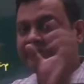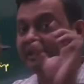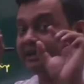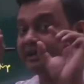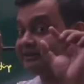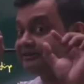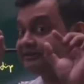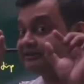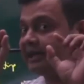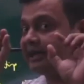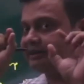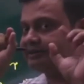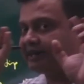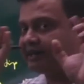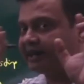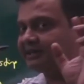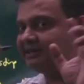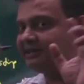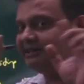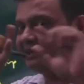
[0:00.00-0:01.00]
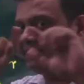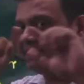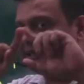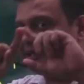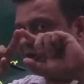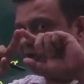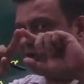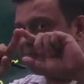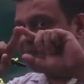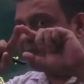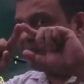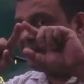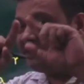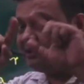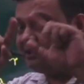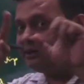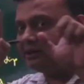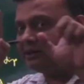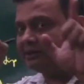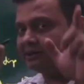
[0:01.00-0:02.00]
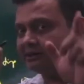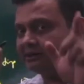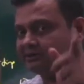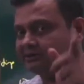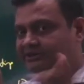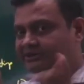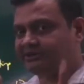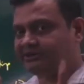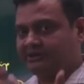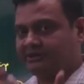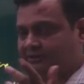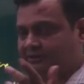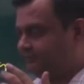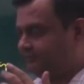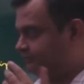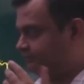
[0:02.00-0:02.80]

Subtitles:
That is exactly the area of pink colored region.